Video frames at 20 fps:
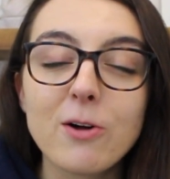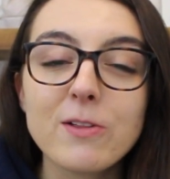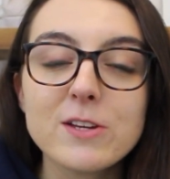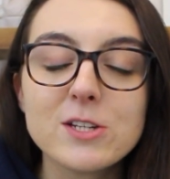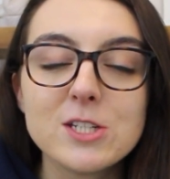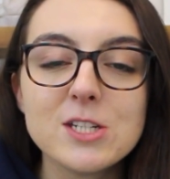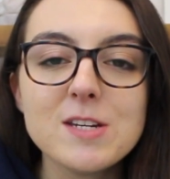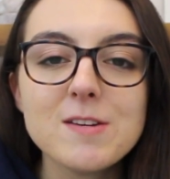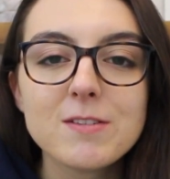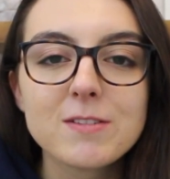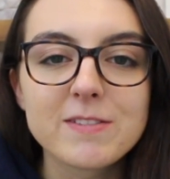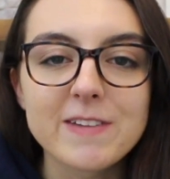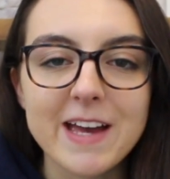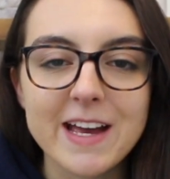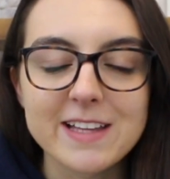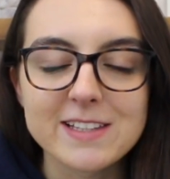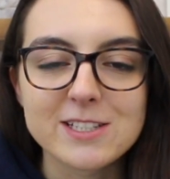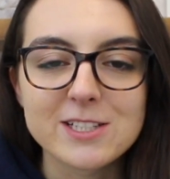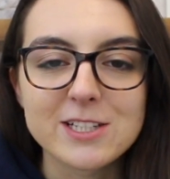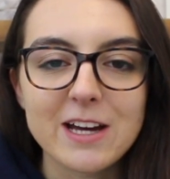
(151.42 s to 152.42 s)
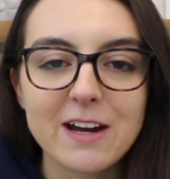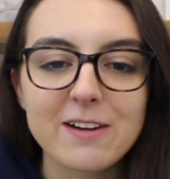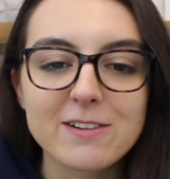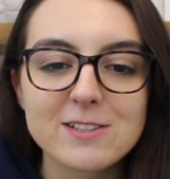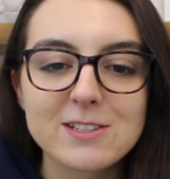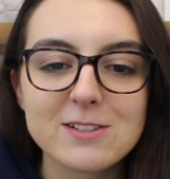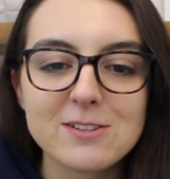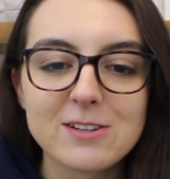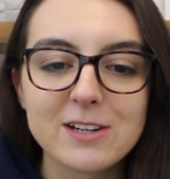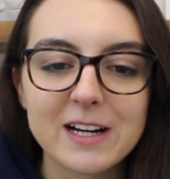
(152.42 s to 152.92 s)
the Chiefs fans, shout
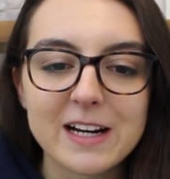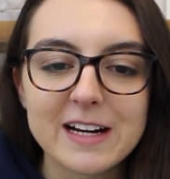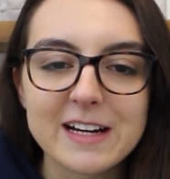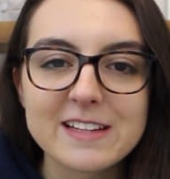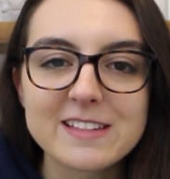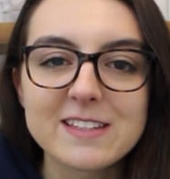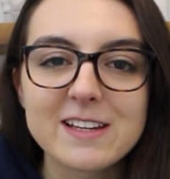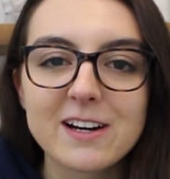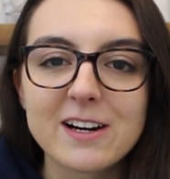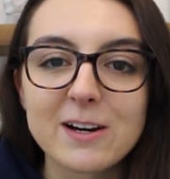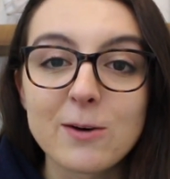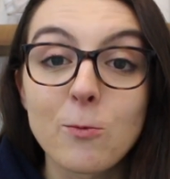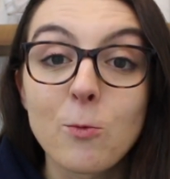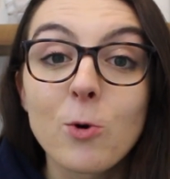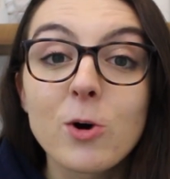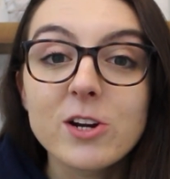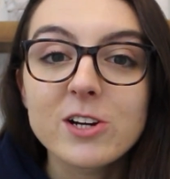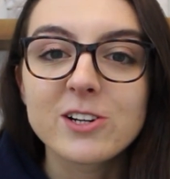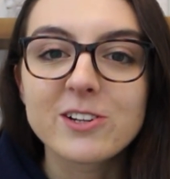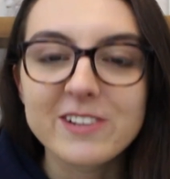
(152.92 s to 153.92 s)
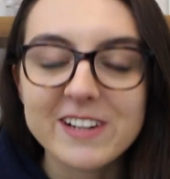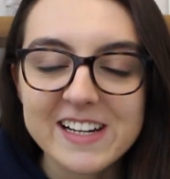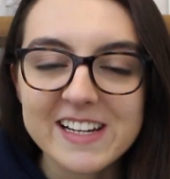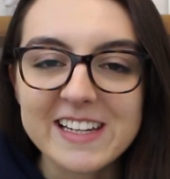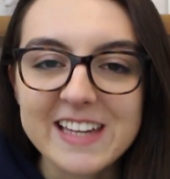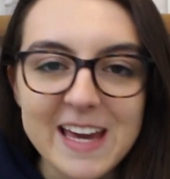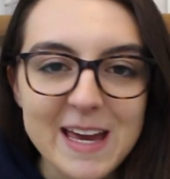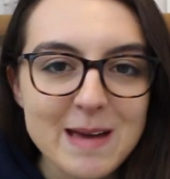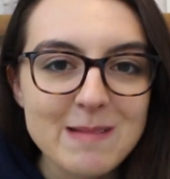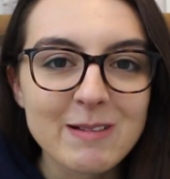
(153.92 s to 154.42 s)
out to you guys. What a
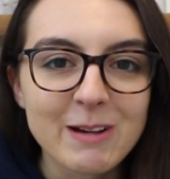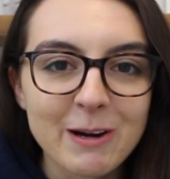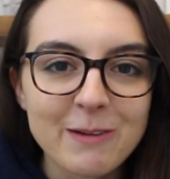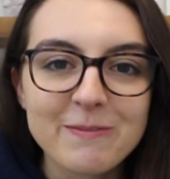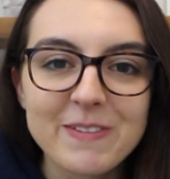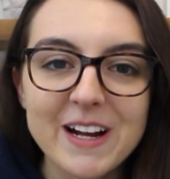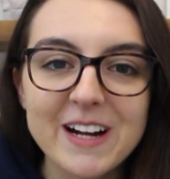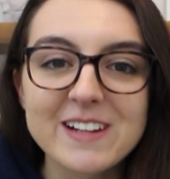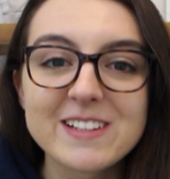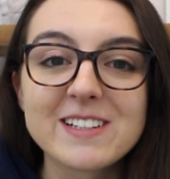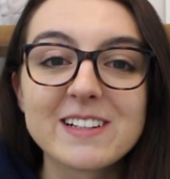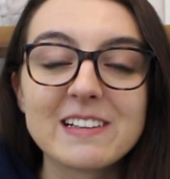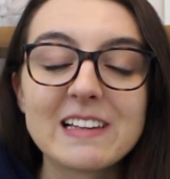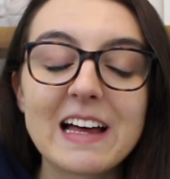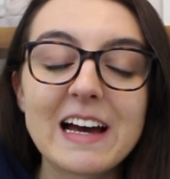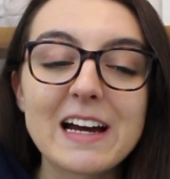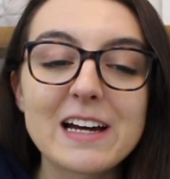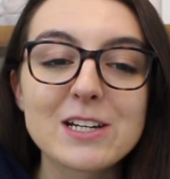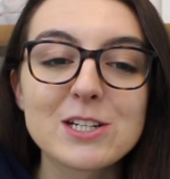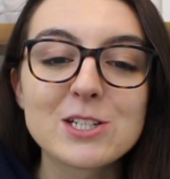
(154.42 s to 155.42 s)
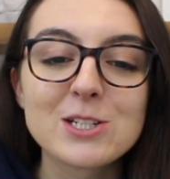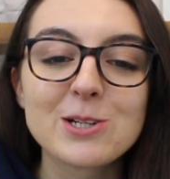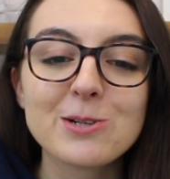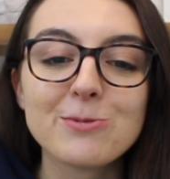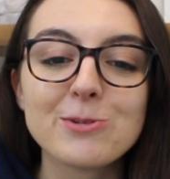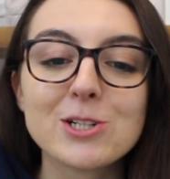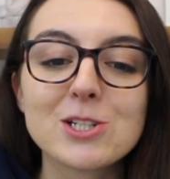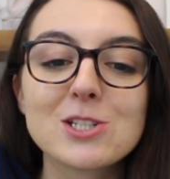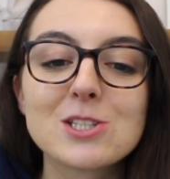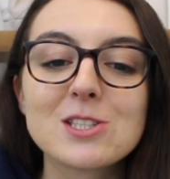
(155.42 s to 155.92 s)
great game compared to last
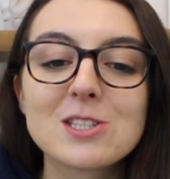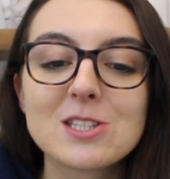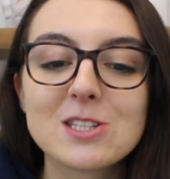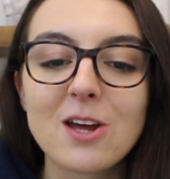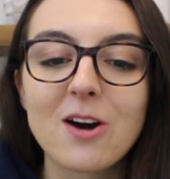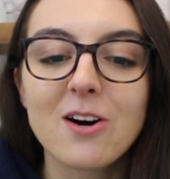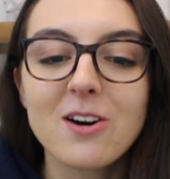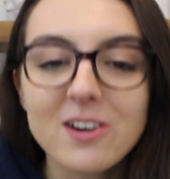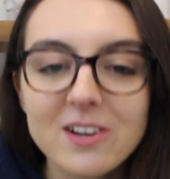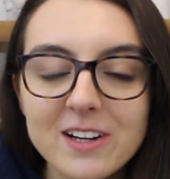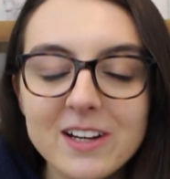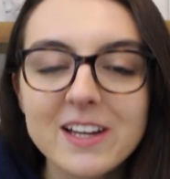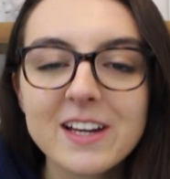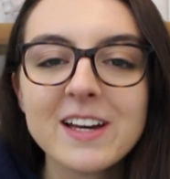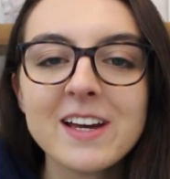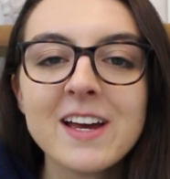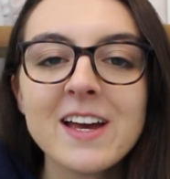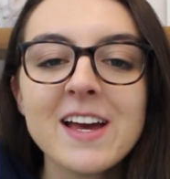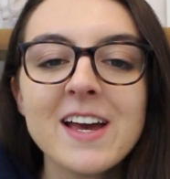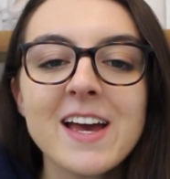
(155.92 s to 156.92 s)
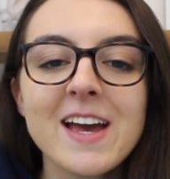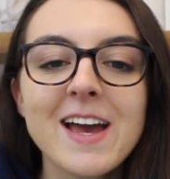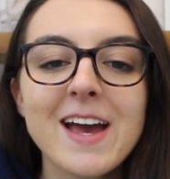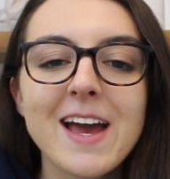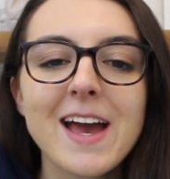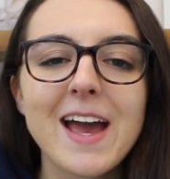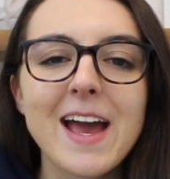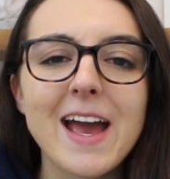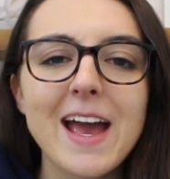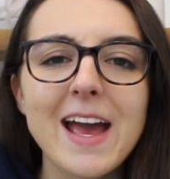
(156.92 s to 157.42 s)
year, which stunk.
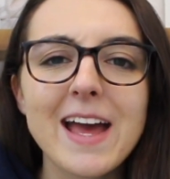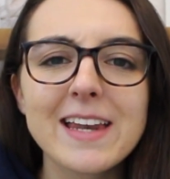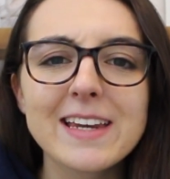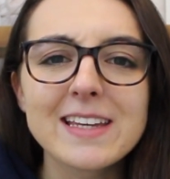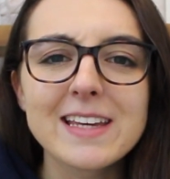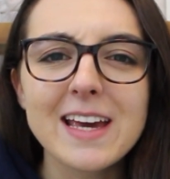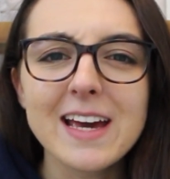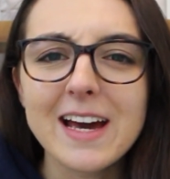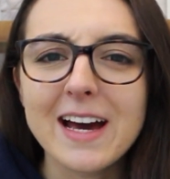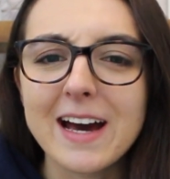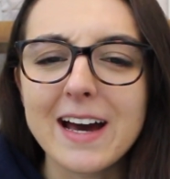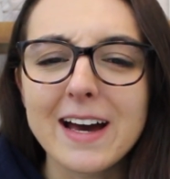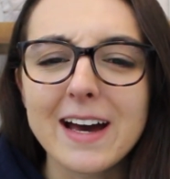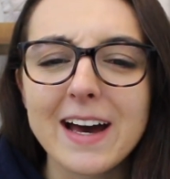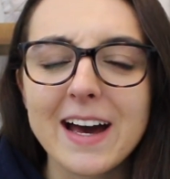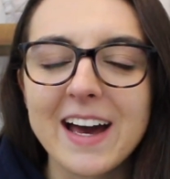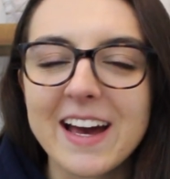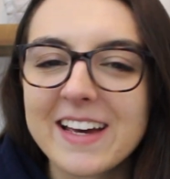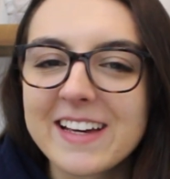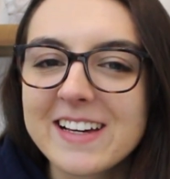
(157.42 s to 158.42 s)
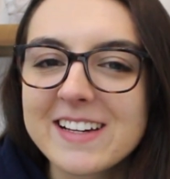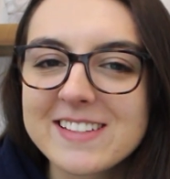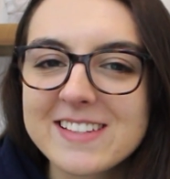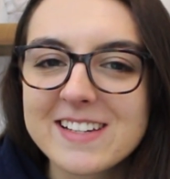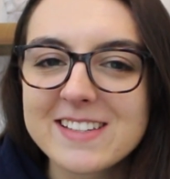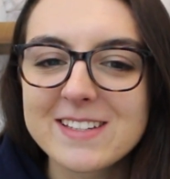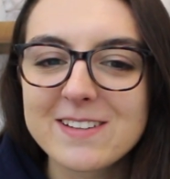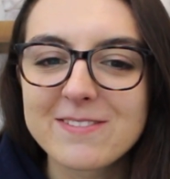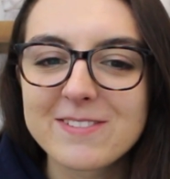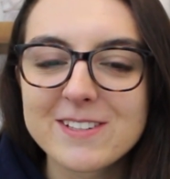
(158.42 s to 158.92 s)
And yeah, I guess
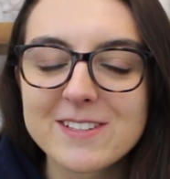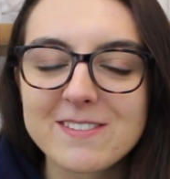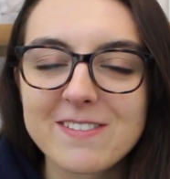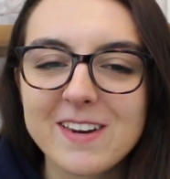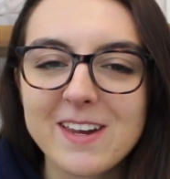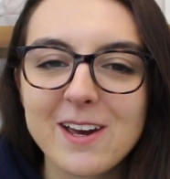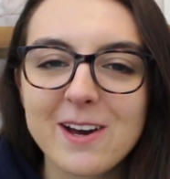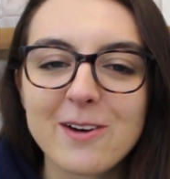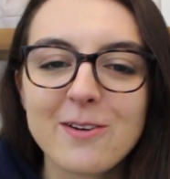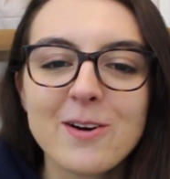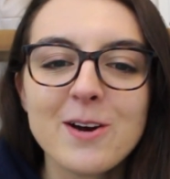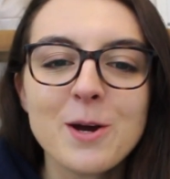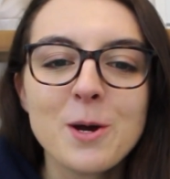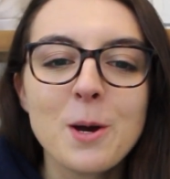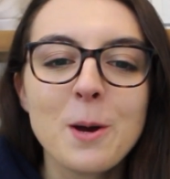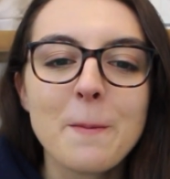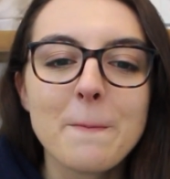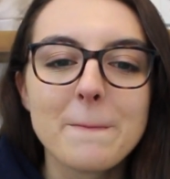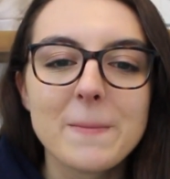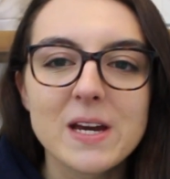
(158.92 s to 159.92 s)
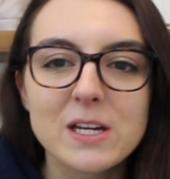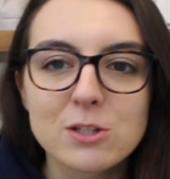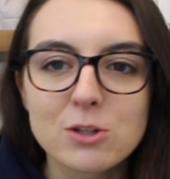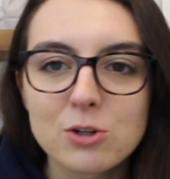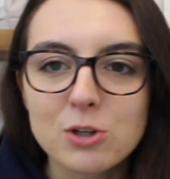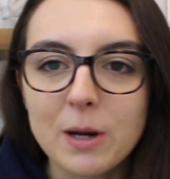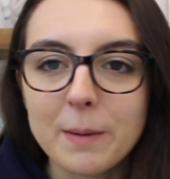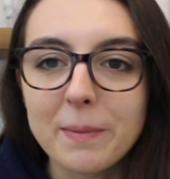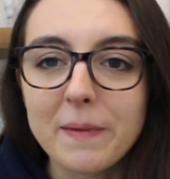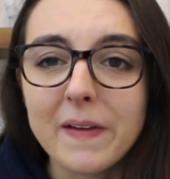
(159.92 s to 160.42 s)
that's it for this video. Make
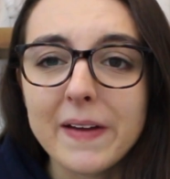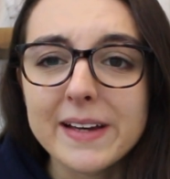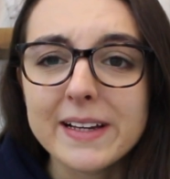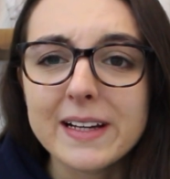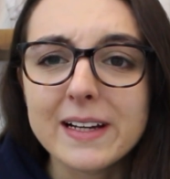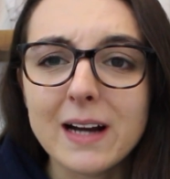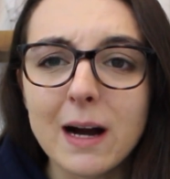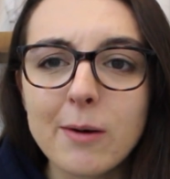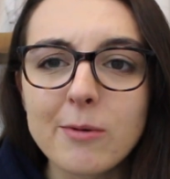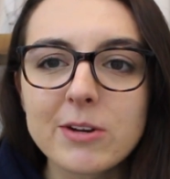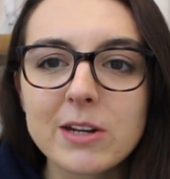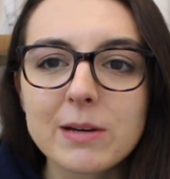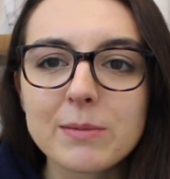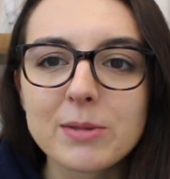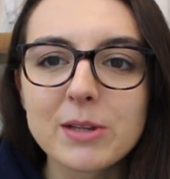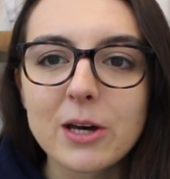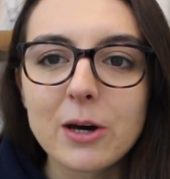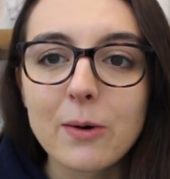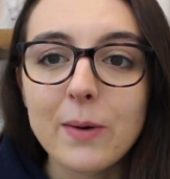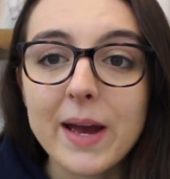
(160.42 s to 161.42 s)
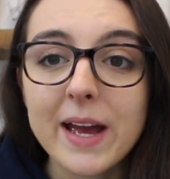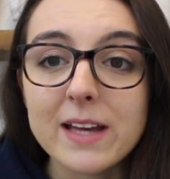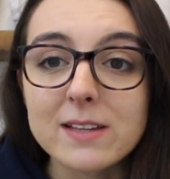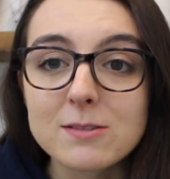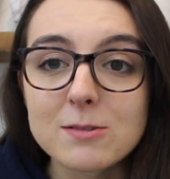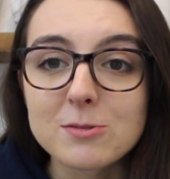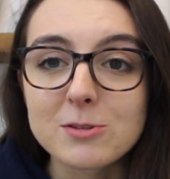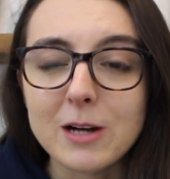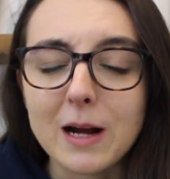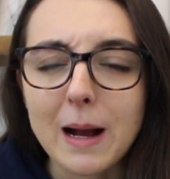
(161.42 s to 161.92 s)
sure to drop a like, comment down below, and
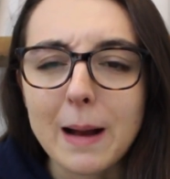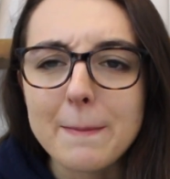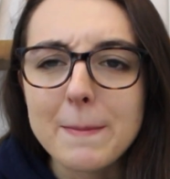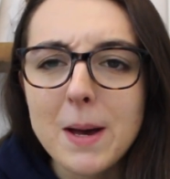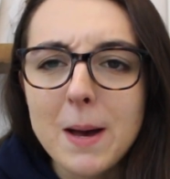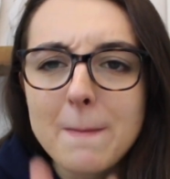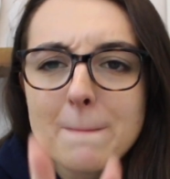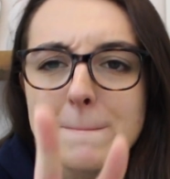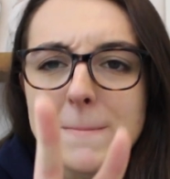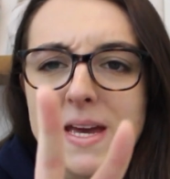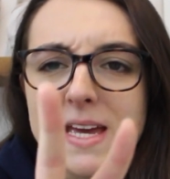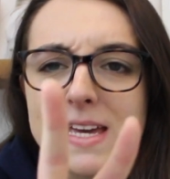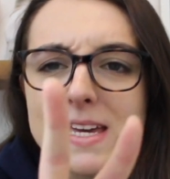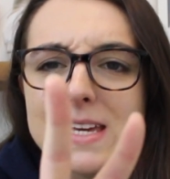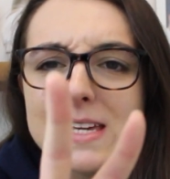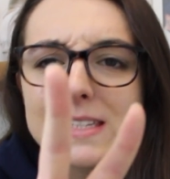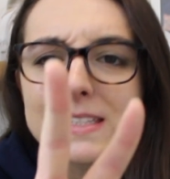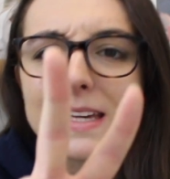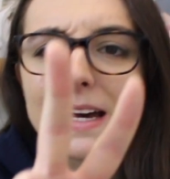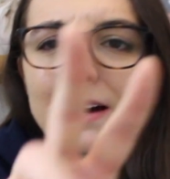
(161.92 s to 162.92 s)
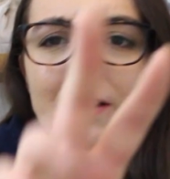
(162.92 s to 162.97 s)
subscribe. Peace